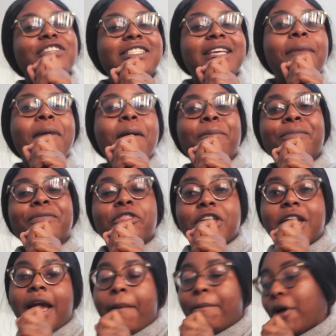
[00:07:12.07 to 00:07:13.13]
time I
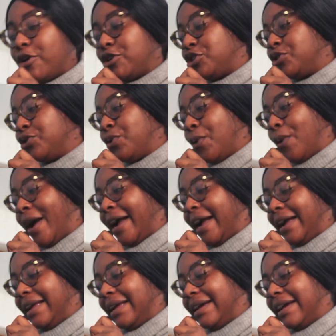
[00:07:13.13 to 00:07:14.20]
think about Noah,
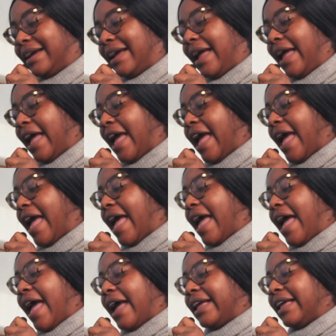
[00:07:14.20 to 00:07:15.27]

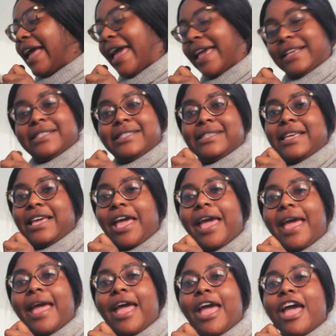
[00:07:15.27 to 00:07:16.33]
guys,
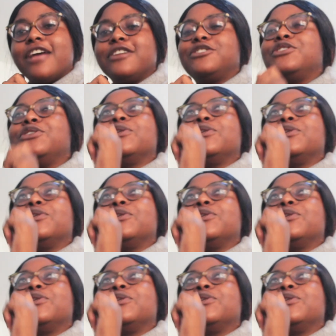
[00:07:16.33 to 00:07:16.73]
do you